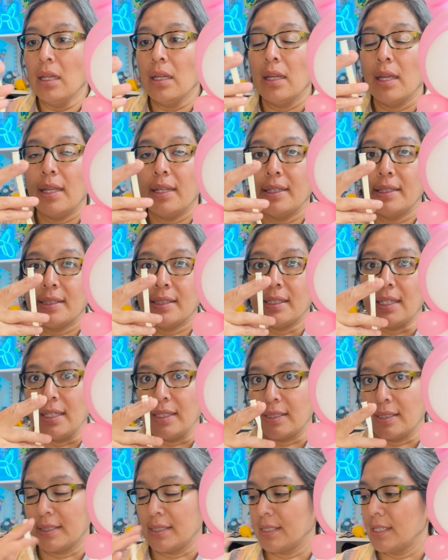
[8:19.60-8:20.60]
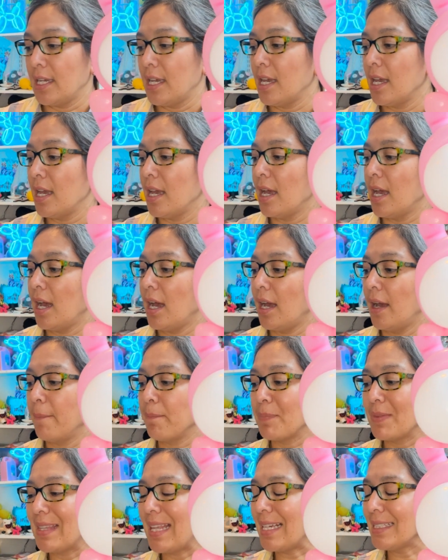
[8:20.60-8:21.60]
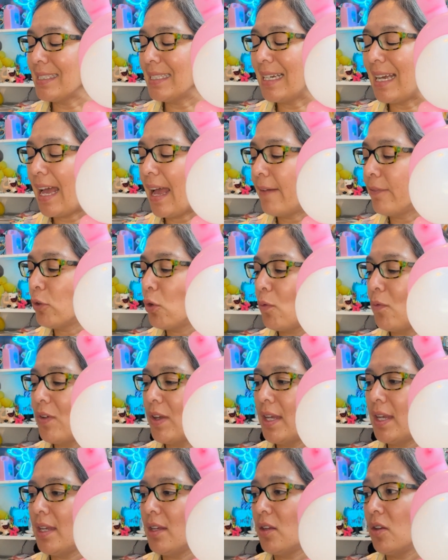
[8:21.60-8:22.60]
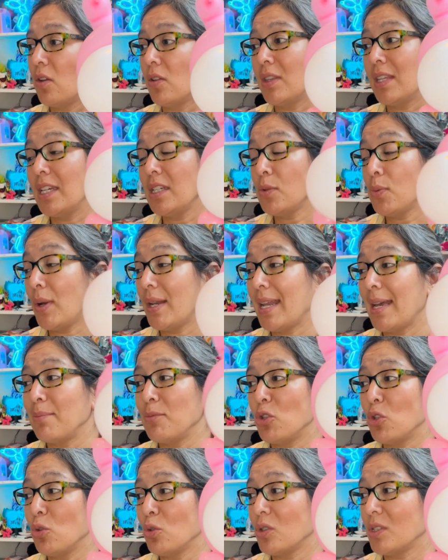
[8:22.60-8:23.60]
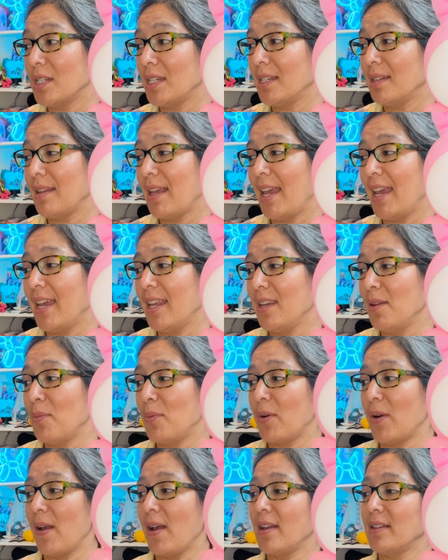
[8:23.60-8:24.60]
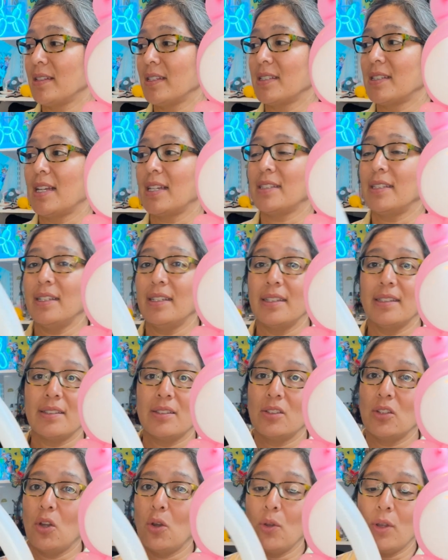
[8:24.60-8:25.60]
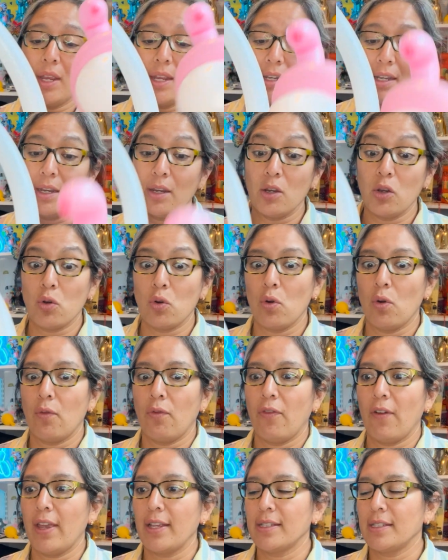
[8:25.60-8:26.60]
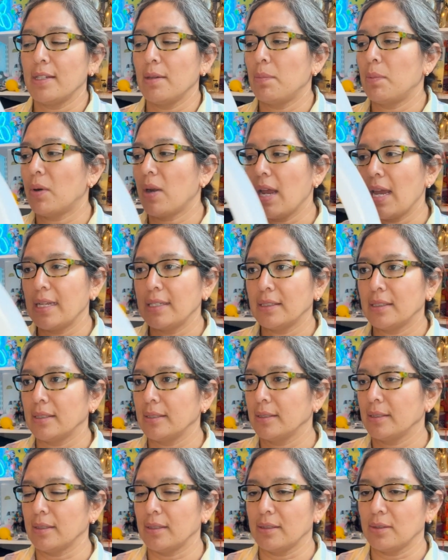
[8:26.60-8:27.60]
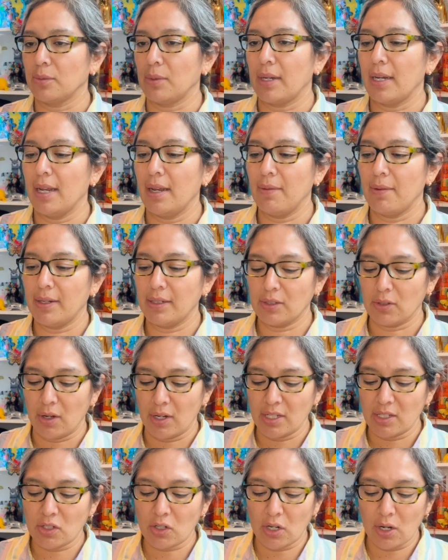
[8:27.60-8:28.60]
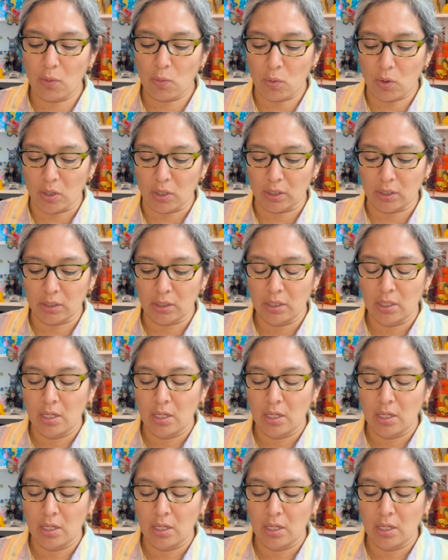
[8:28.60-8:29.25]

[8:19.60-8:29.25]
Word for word: And it's this. Doesn't have to be, you know, this one I'm using any brand, this doesn't, it's not any, you know, fancy brand, so whatever, so it's gonna work.